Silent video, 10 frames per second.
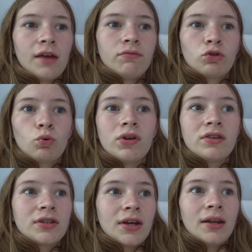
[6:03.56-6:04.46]
they've
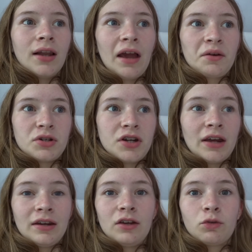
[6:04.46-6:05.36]
squeezed in language
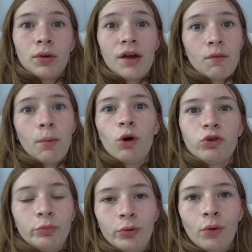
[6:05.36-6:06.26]
techniques whenever
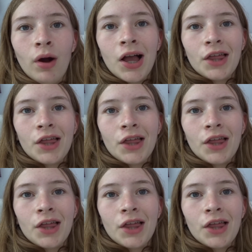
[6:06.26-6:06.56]
possible.